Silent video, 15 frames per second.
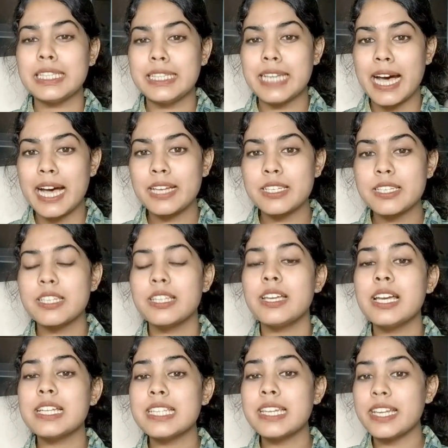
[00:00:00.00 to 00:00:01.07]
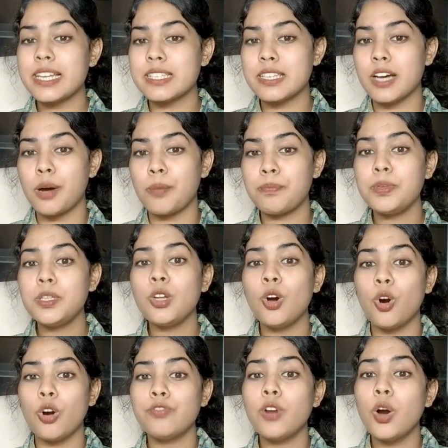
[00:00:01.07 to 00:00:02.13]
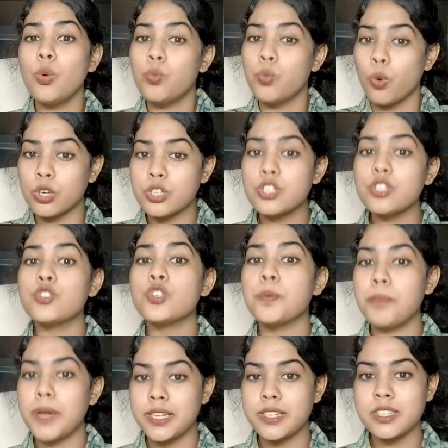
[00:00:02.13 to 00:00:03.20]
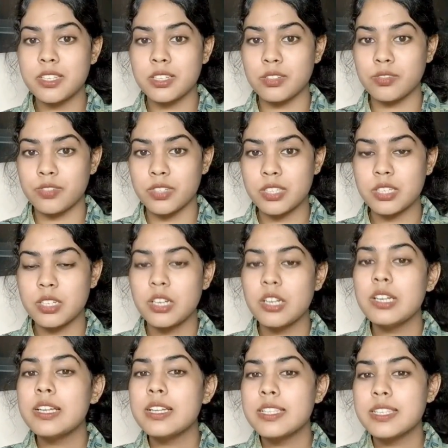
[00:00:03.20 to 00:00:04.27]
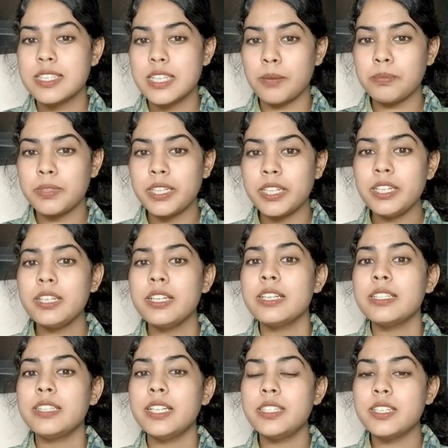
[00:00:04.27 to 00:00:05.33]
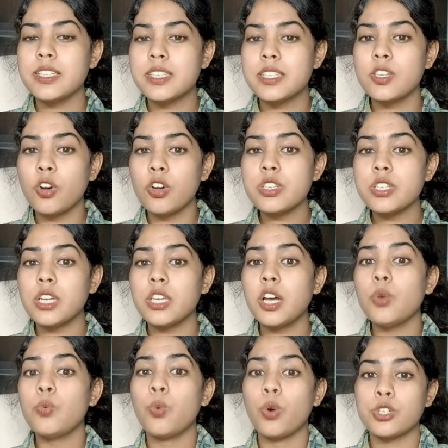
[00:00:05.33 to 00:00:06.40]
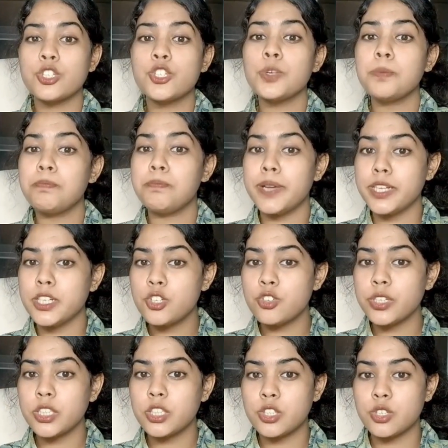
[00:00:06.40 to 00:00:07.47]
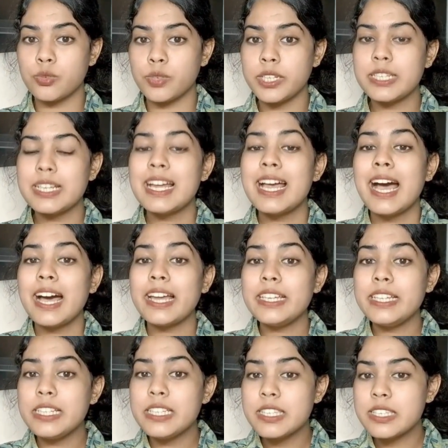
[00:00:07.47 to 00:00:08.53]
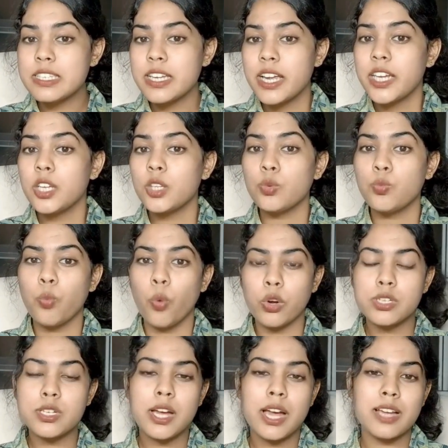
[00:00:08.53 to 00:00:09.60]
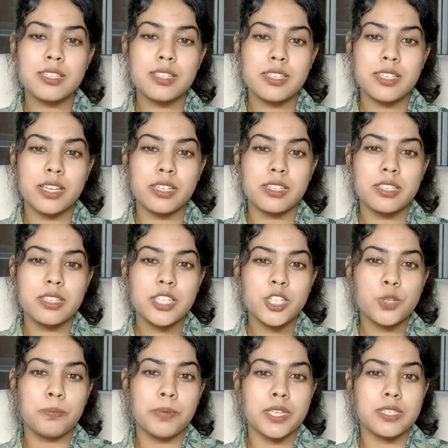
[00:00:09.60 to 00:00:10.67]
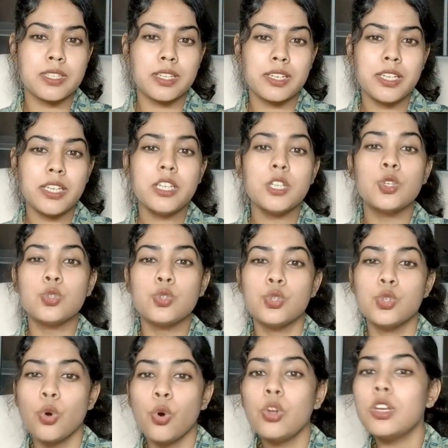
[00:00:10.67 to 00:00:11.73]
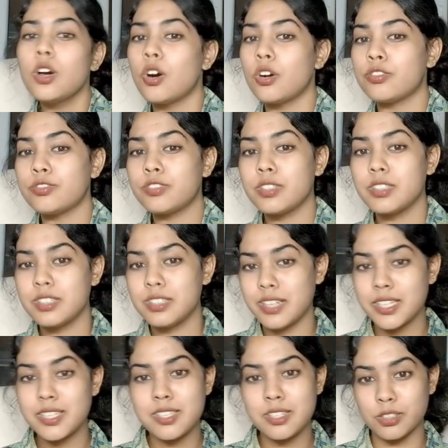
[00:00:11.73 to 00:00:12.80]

That is an example of a water-repellent surface, something that does not allow water to penetrate through it, and instead water has a tendency to basically roll off that